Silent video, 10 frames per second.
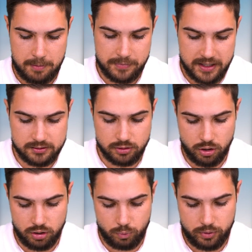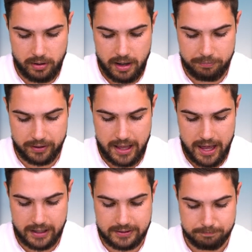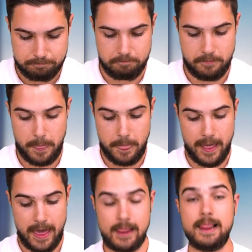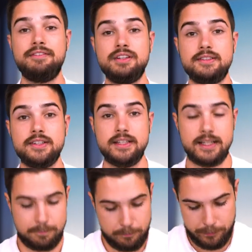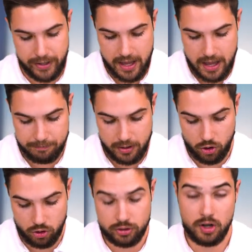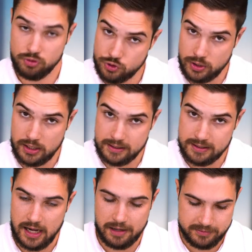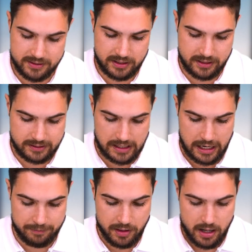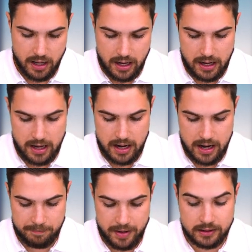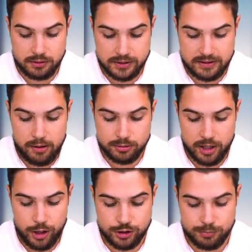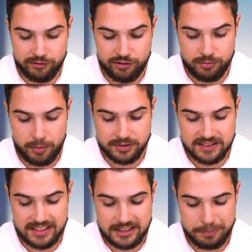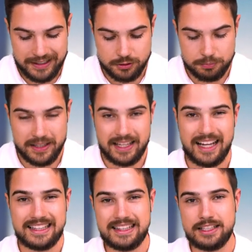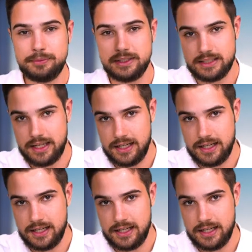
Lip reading: This all will happen at 11:30 p.m. on Australia time, Sydney time. And the retail sales month of month is expected to be a little bit